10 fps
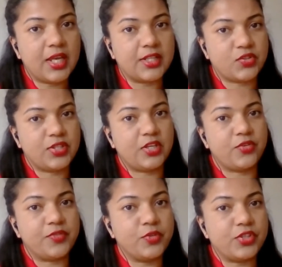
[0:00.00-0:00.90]
so that
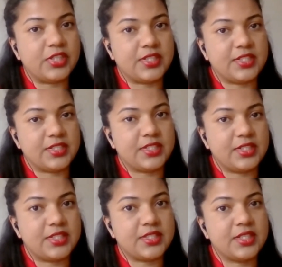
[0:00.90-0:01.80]
refugee
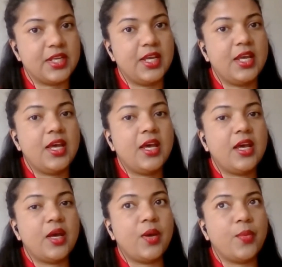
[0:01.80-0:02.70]
assistance
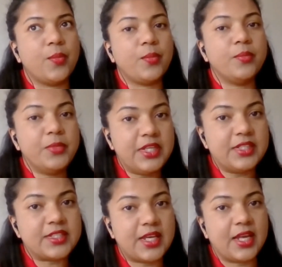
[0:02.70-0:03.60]

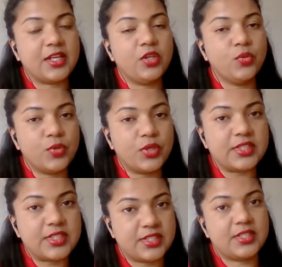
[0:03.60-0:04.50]
means that you would
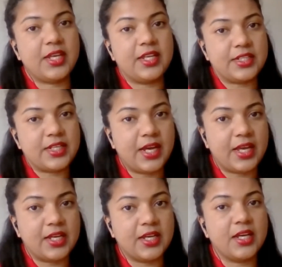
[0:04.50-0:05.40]
assist the
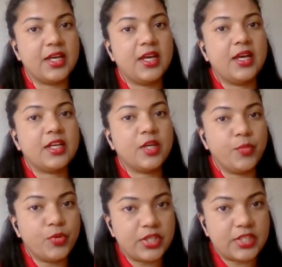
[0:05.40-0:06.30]
entire
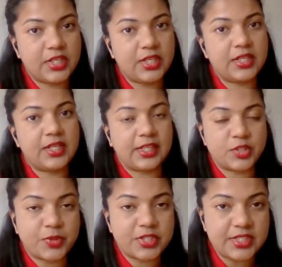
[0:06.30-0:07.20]
community, like
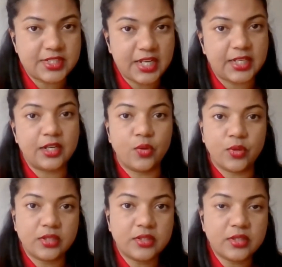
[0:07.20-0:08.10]
especially state and
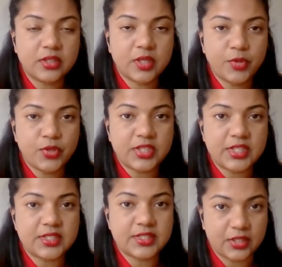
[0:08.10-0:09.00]
local
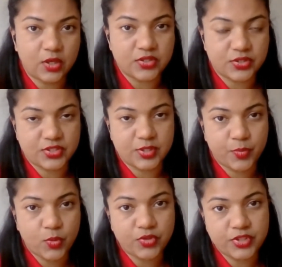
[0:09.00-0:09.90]
communities that also
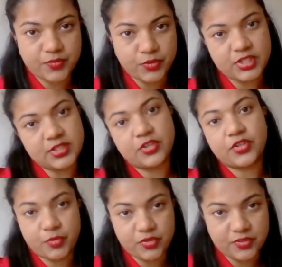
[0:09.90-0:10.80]
support refugees and
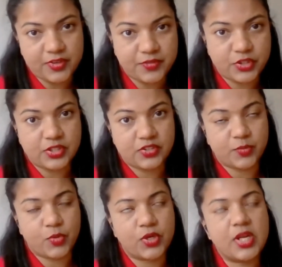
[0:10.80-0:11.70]
refugee
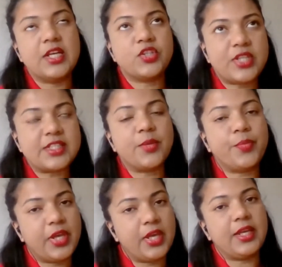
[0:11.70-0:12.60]
support. So that's a
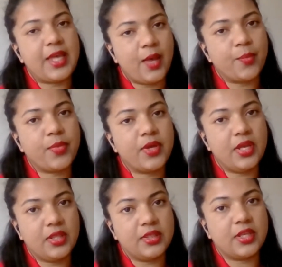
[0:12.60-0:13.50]
big gap
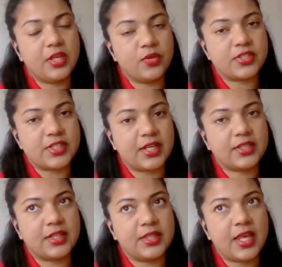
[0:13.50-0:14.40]
in the HEORES Act,
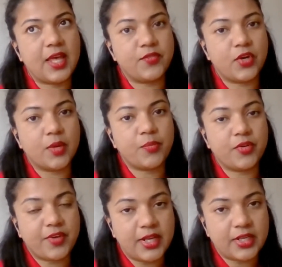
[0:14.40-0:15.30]
that they have not
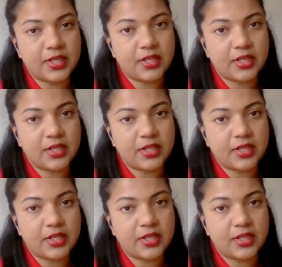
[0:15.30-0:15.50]
provided